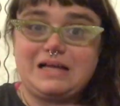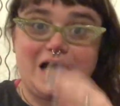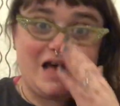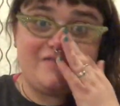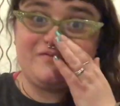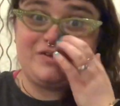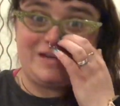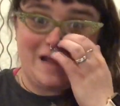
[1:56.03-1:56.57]

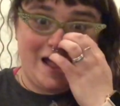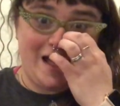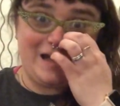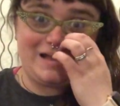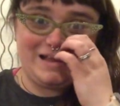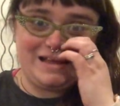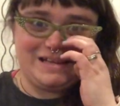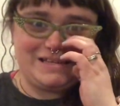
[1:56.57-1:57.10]
every
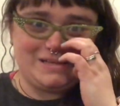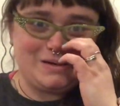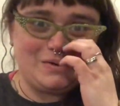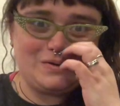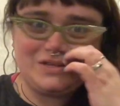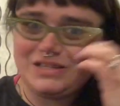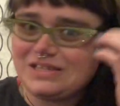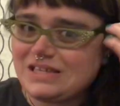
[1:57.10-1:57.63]
day, and
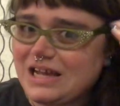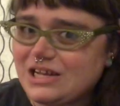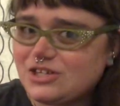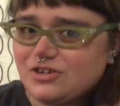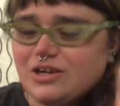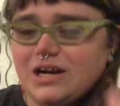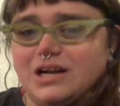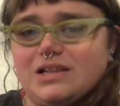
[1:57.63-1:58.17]
so she is
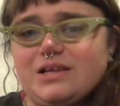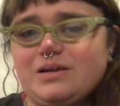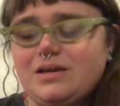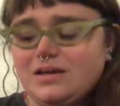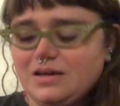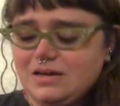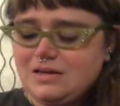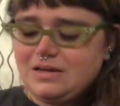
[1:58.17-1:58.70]
extra cuddly
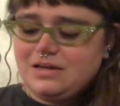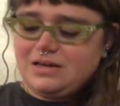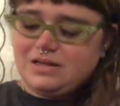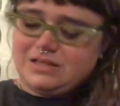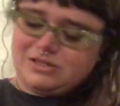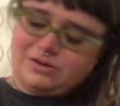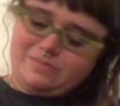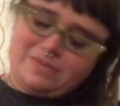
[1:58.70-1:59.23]

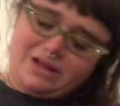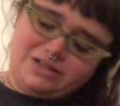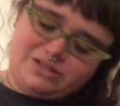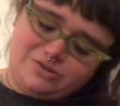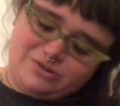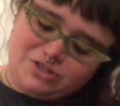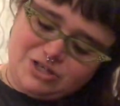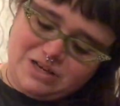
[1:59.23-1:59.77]
because her
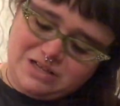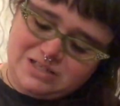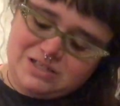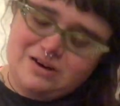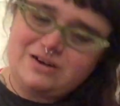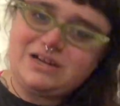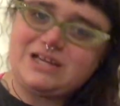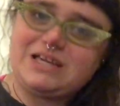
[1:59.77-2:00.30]
meds are just
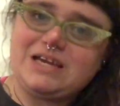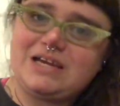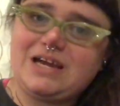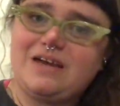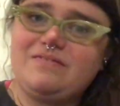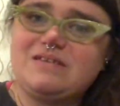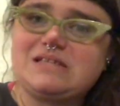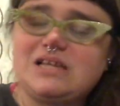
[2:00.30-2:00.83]
starting to kick
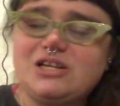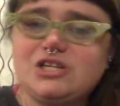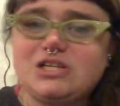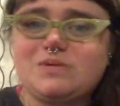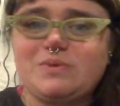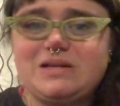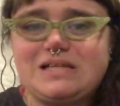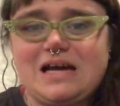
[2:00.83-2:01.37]
in. The sun
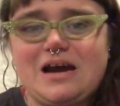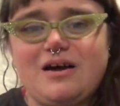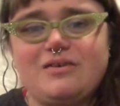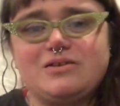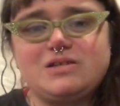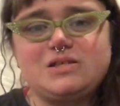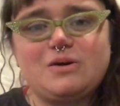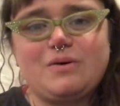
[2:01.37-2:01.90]
just went
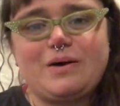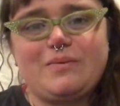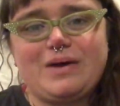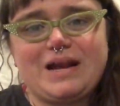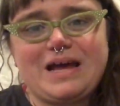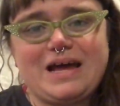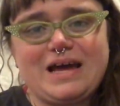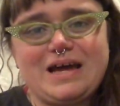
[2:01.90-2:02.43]
down, so I
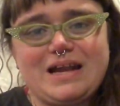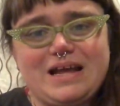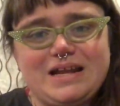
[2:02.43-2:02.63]
went ahead